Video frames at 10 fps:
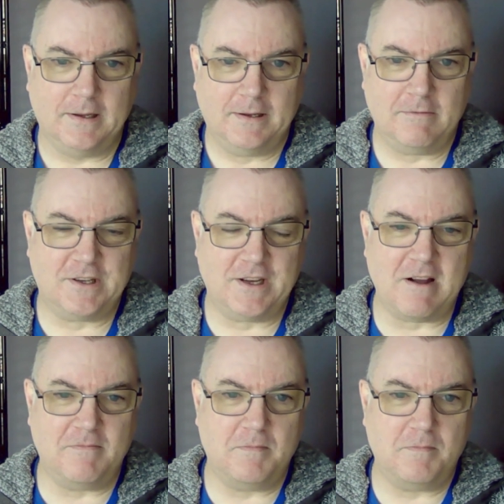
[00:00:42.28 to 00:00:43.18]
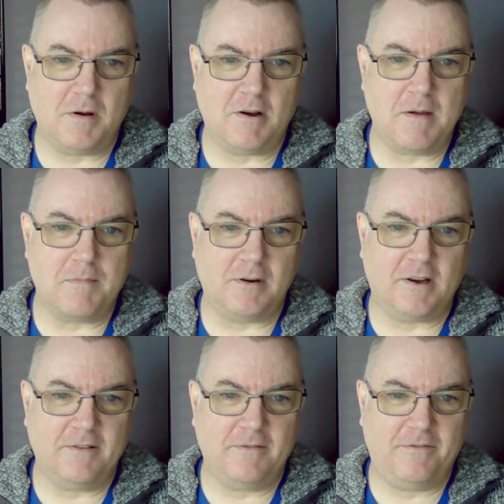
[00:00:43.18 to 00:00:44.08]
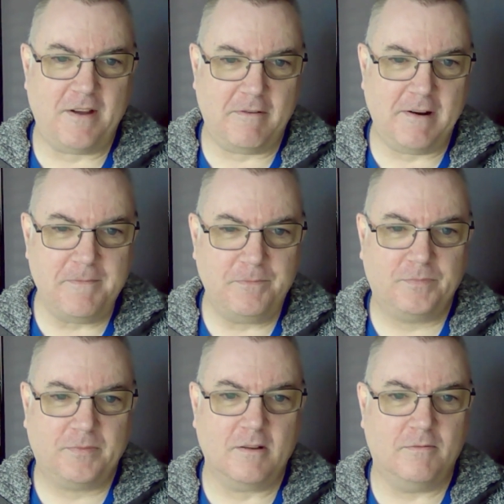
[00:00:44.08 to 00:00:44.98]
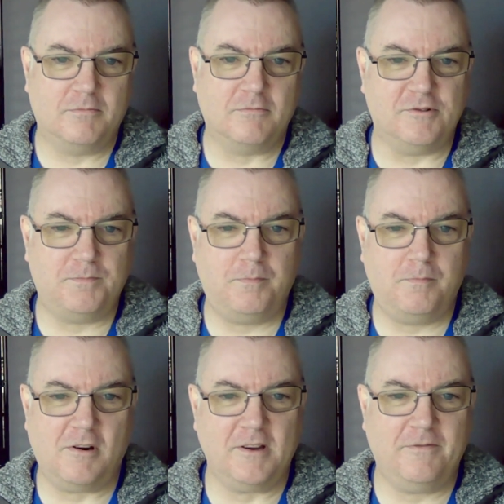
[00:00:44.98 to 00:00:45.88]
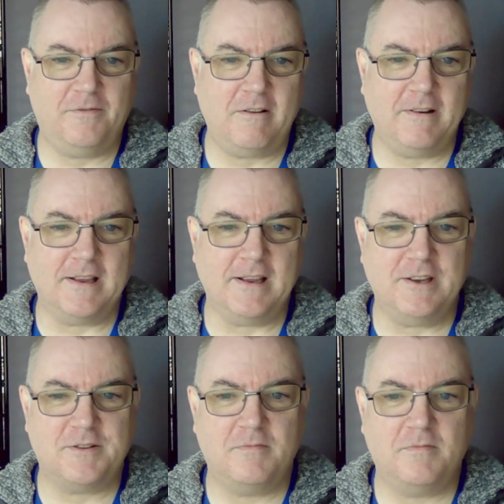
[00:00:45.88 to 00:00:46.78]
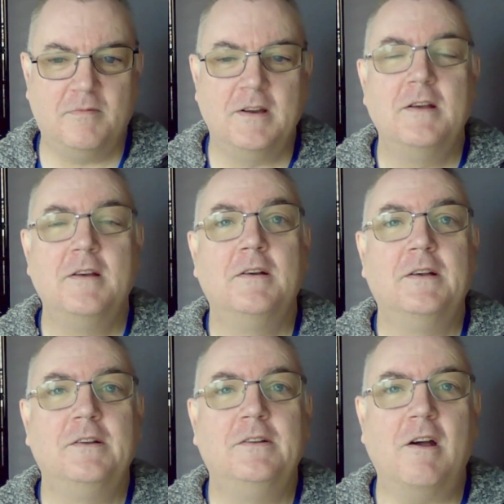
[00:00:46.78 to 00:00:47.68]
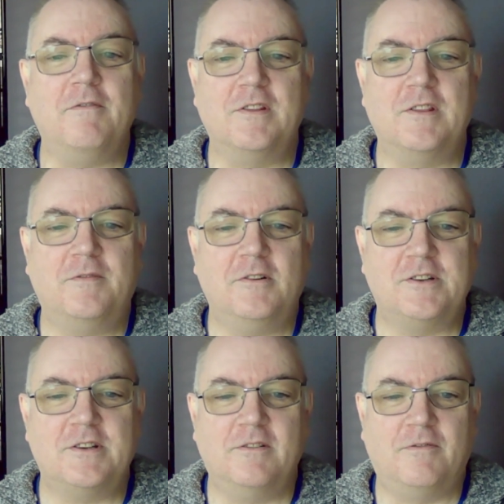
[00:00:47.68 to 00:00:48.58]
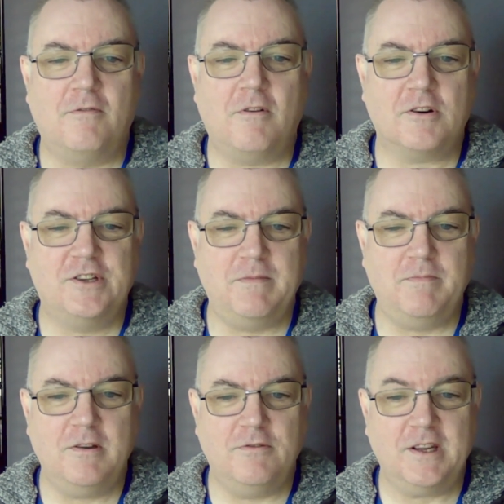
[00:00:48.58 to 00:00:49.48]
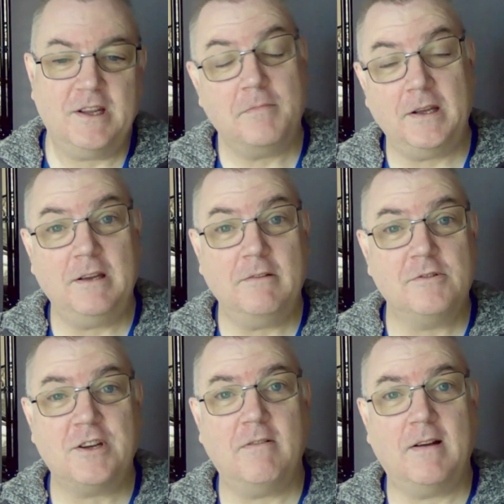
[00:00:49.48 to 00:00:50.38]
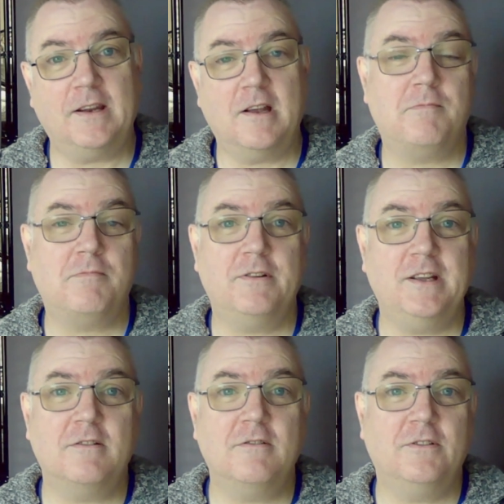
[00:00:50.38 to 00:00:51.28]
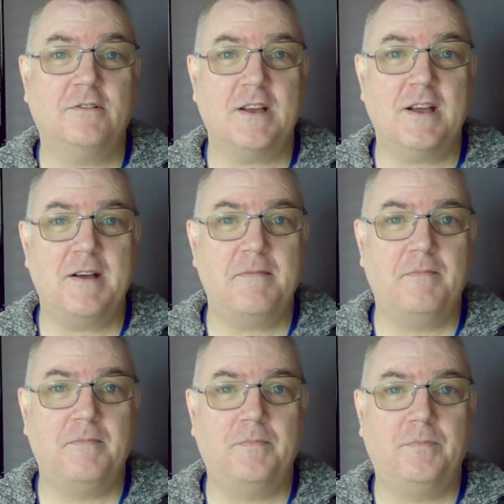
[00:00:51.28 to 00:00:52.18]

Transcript: Now it's an album by Bryan Ferry. Of course Bryan Ferry is known for the voice of Roxy Music, but he also had a pretty good um,